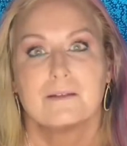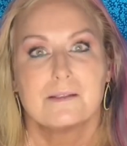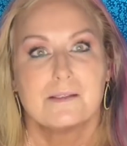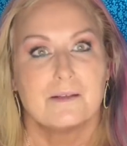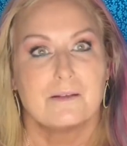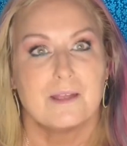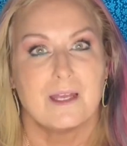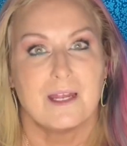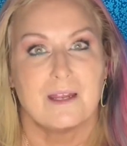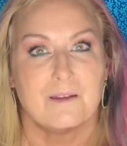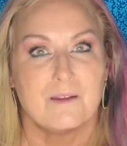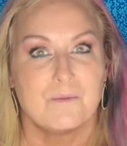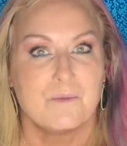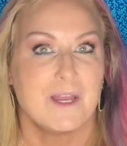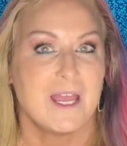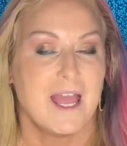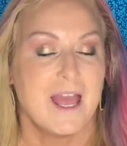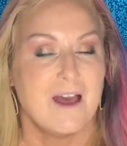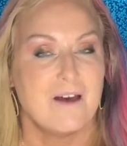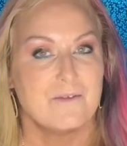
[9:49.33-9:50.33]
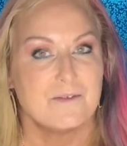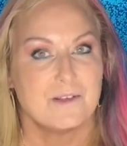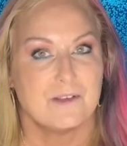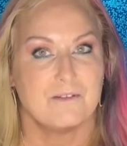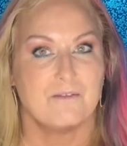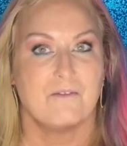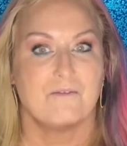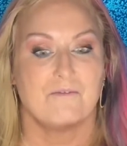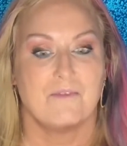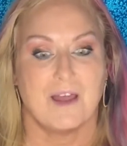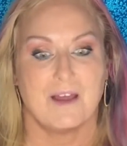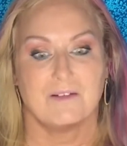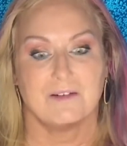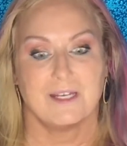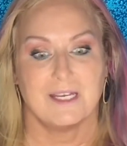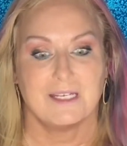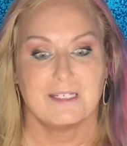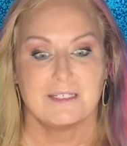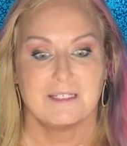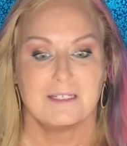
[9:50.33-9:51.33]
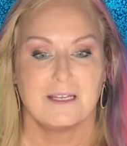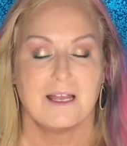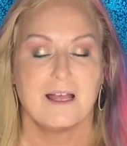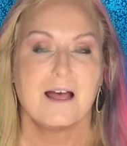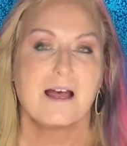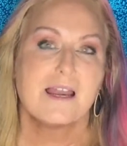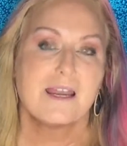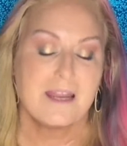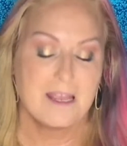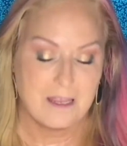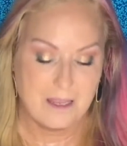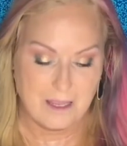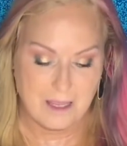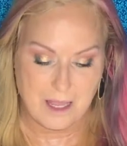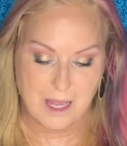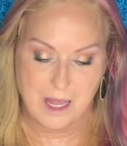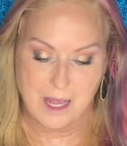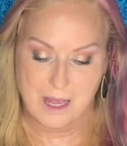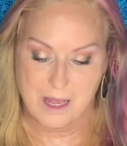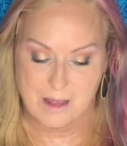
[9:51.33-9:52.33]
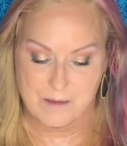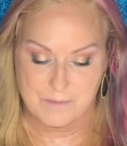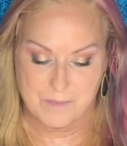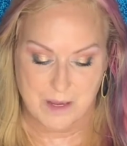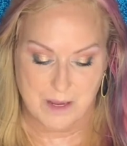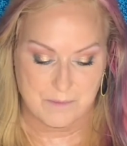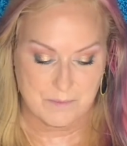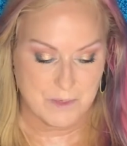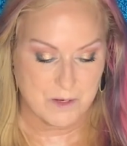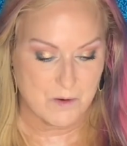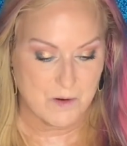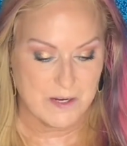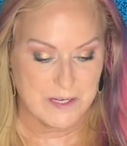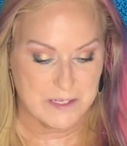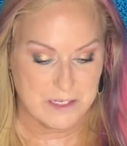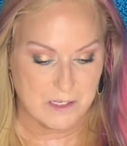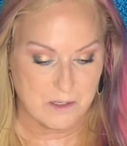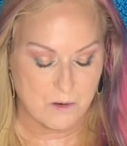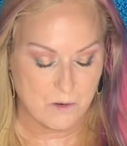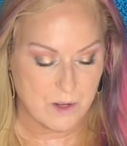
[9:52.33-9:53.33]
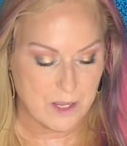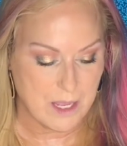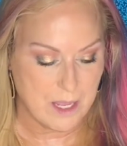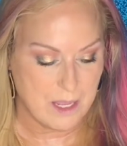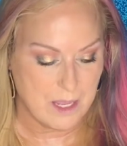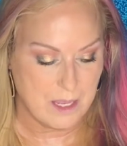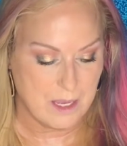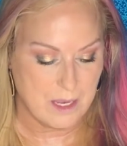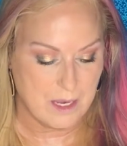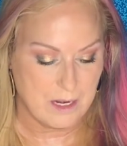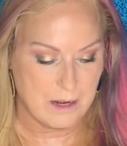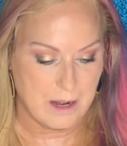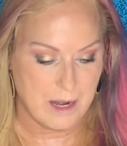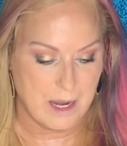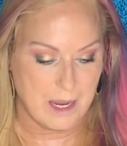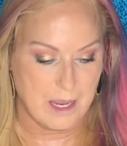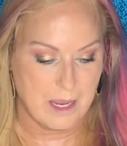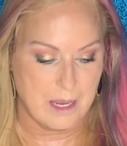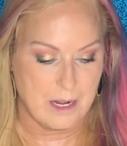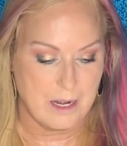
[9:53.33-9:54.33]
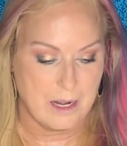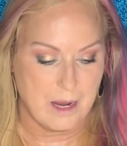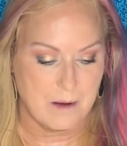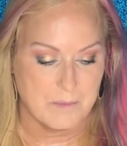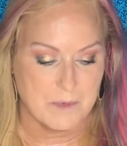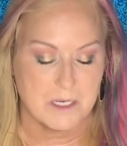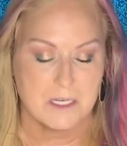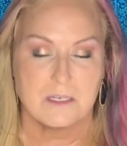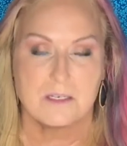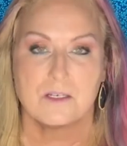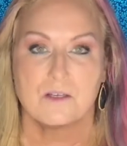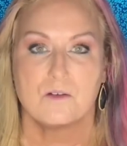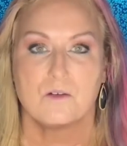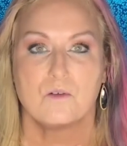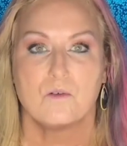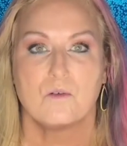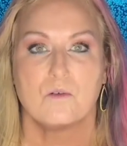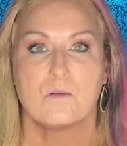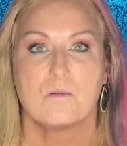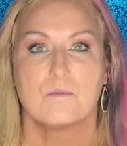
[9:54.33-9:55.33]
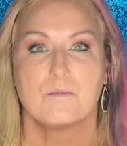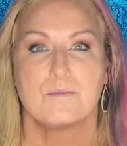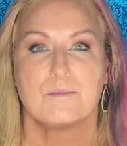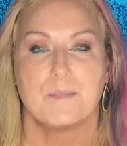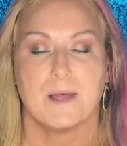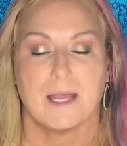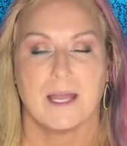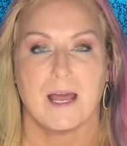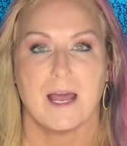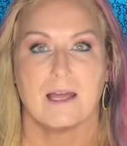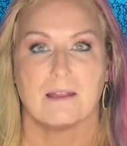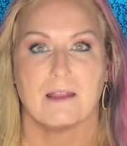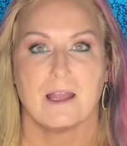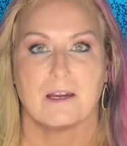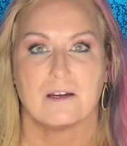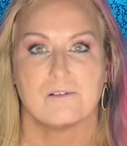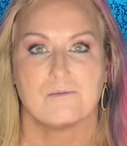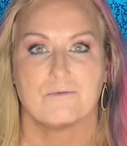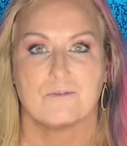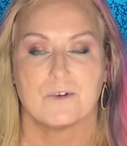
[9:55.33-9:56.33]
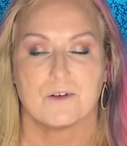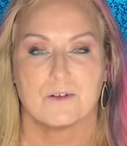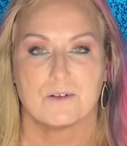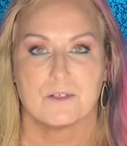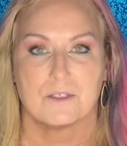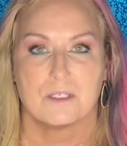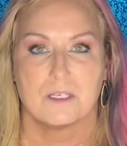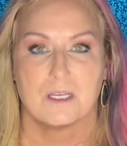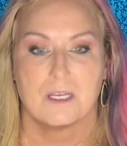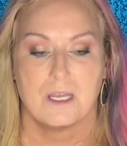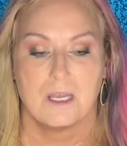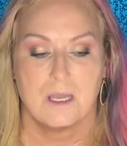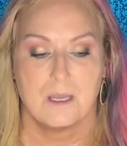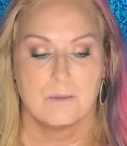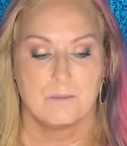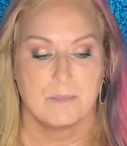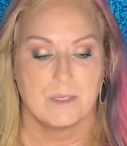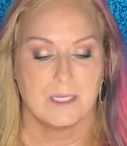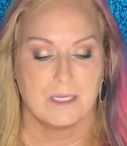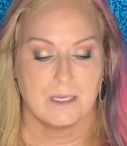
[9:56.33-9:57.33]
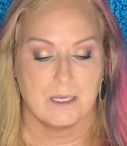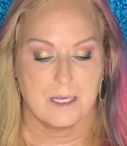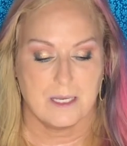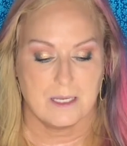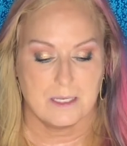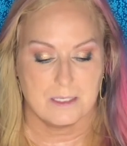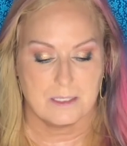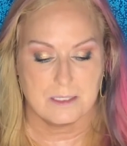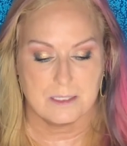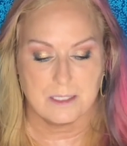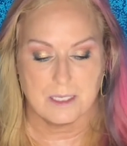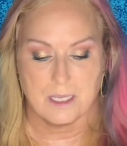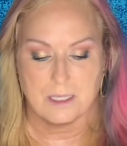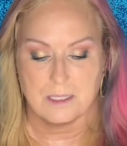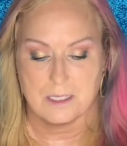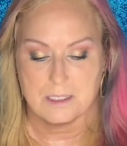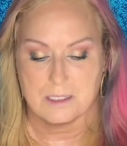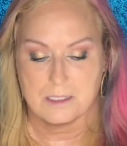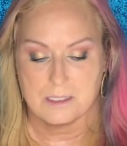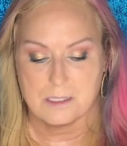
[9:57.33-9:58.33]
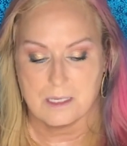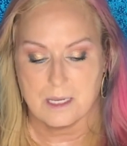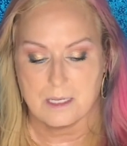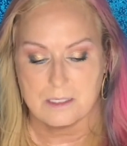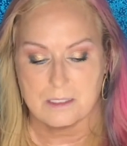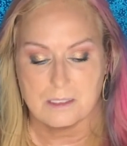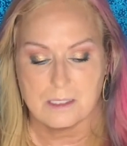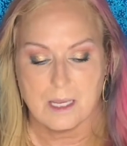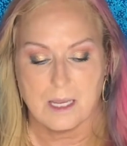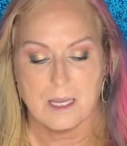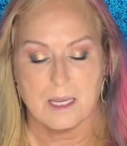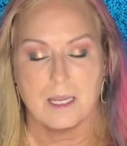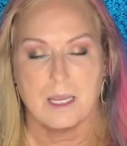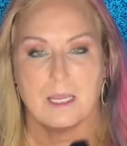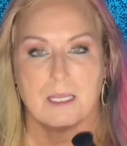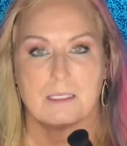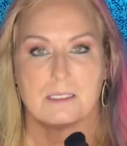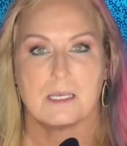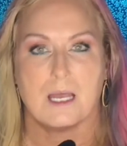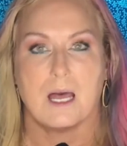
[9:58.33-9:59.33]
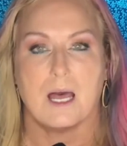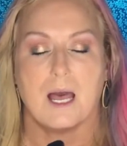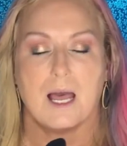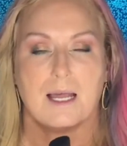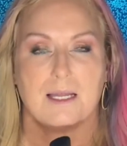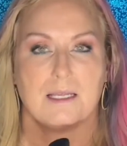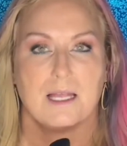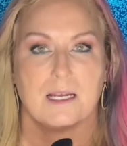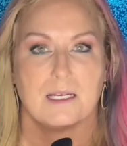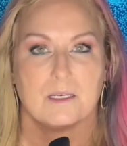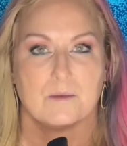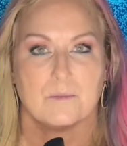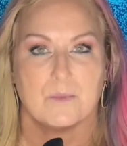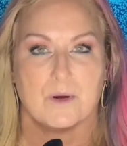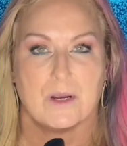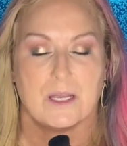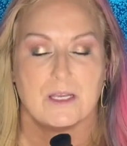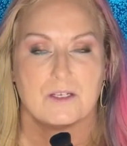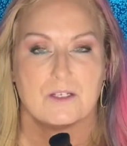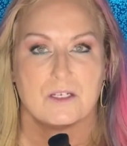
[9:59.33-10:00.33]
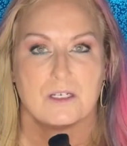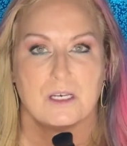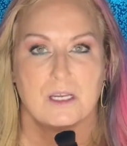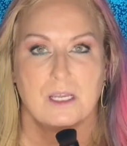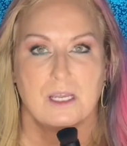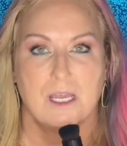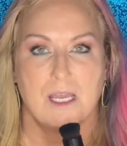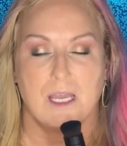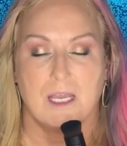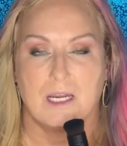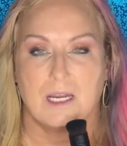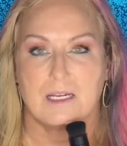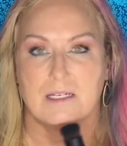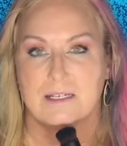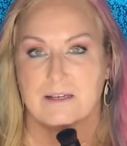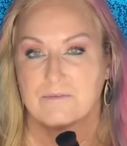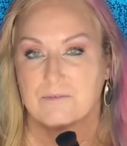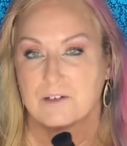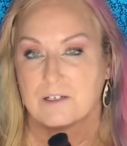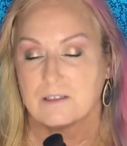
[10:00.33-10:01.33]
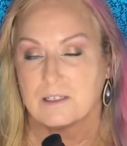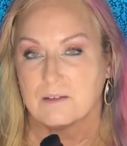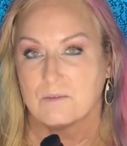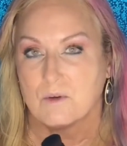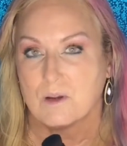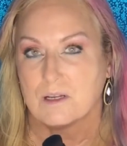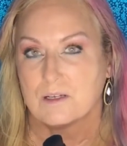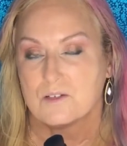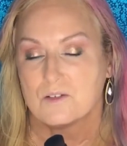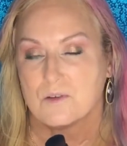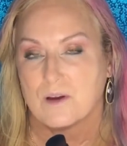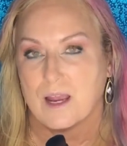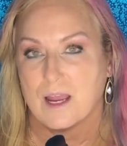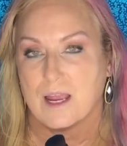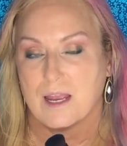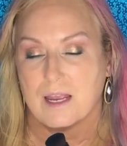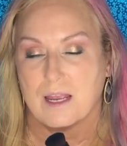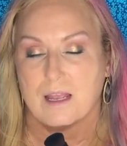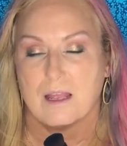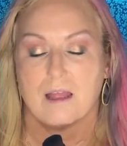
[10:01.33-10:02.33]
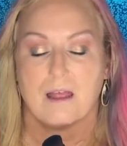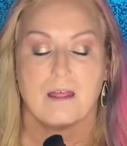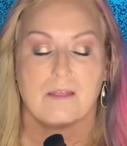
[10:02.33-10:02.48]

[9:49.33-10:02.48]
So now that we have some foundation on, I'm going to go ahead and I'm going to do my highlighter first because this does say it's a highlighting brush, And I definitely want to try